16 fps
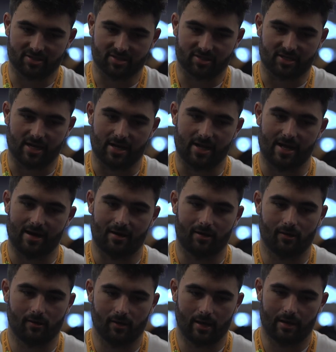mean, that's just kind of
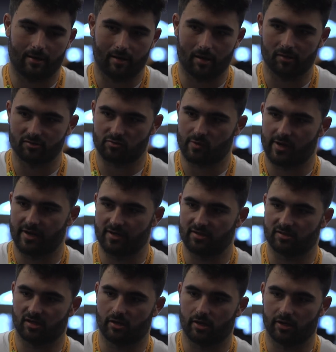how I was
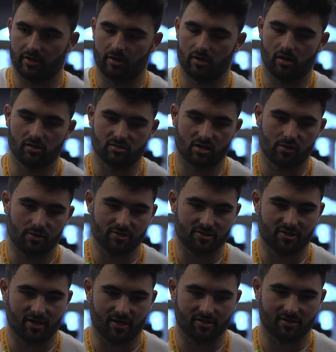raised. You know, I was
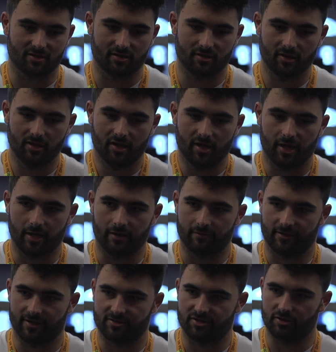always taught to
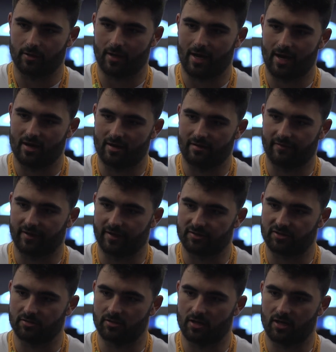never get too high or never
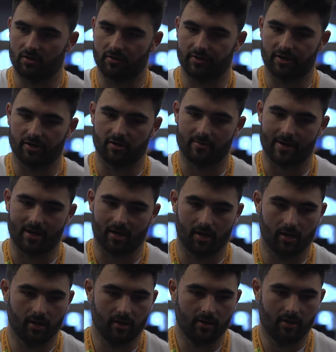get too low. You know, no
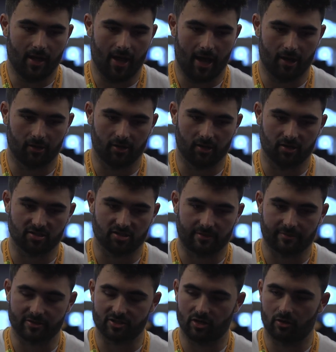matter how good
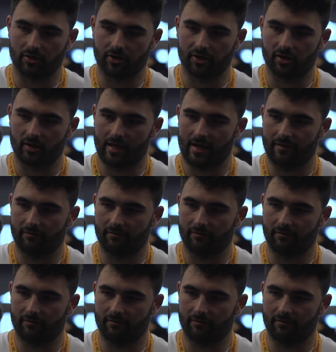something's going in your